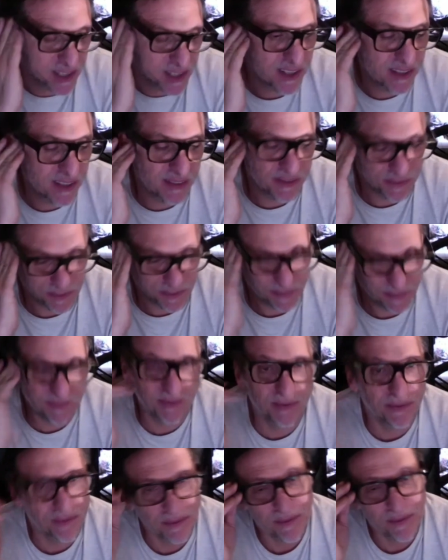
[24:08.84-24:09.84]
doesn't
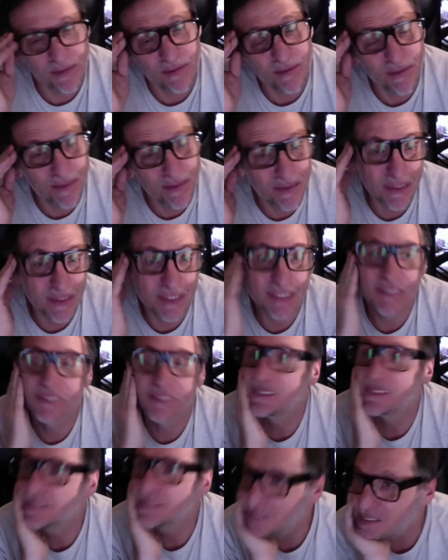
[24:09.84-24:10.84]
give me time to switch
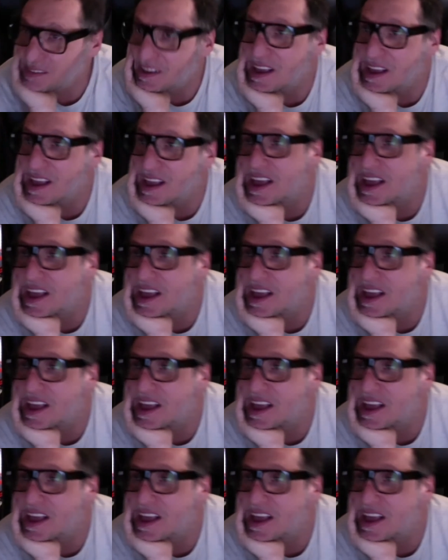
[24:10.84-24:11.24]
down and go